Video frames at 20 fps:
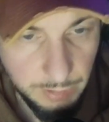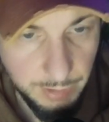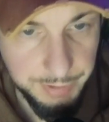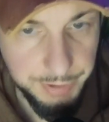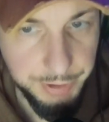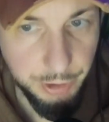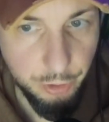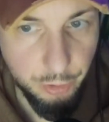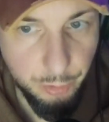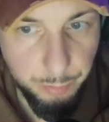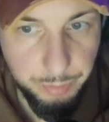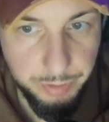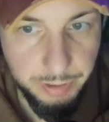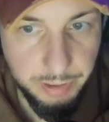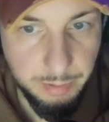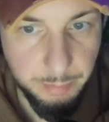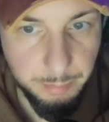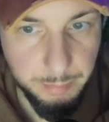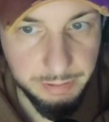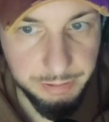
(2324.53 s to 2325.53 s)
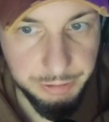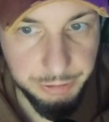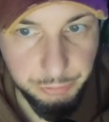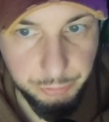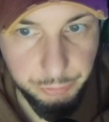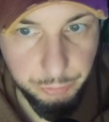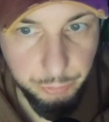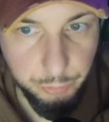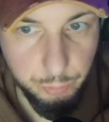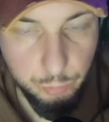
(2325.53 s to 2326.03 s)
European mission
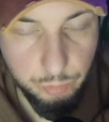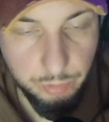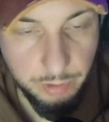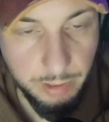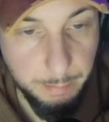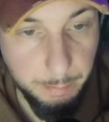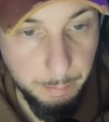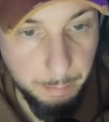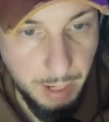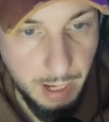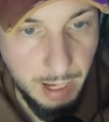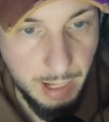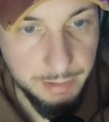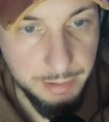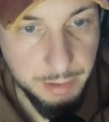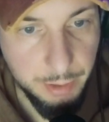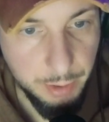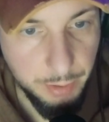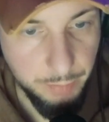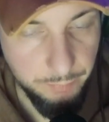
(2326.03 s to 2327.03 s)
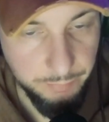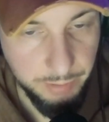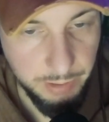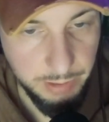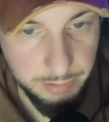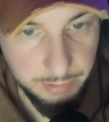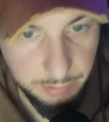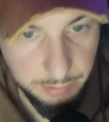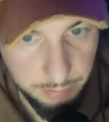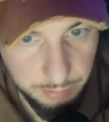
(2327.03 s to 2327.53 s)
to Ukraine,
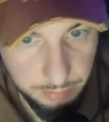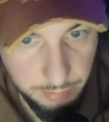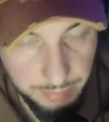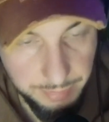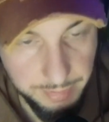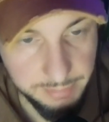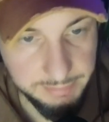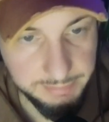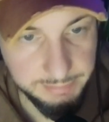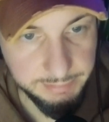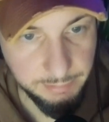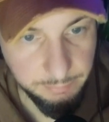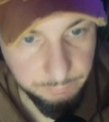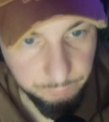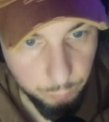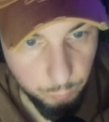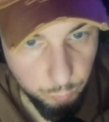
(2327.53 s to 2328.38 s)
monitoring the civil